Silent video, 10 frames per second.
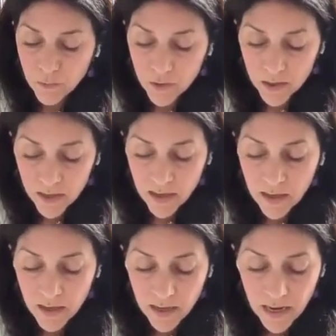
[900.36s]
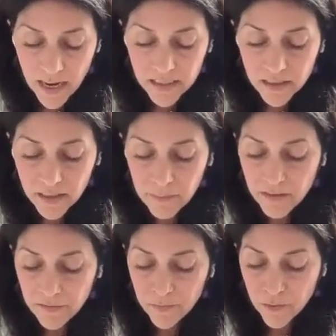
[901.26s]
inward and isolate
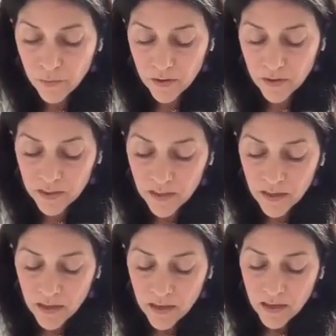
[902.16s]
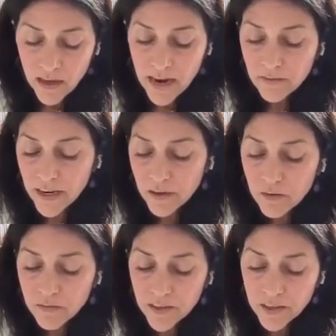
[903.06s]
me from the world. I write
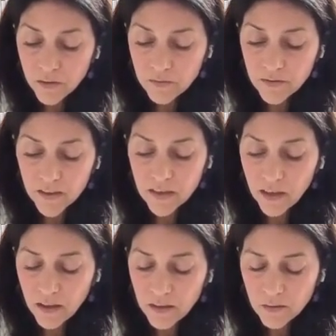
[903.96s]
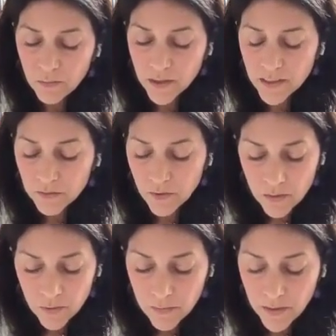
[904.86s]
over and over, what is
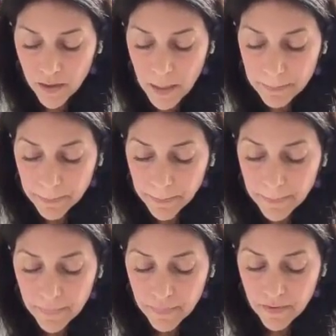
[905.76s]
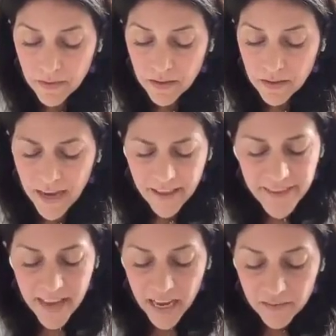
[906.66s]
wrong with me? I
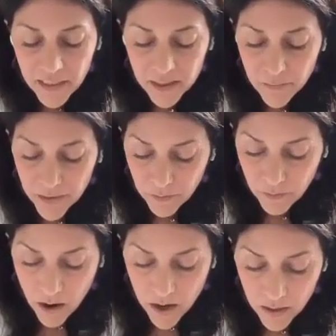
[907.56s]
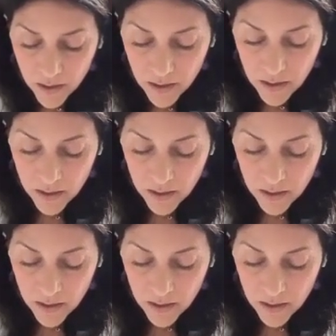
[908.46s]
think I have done something wrong.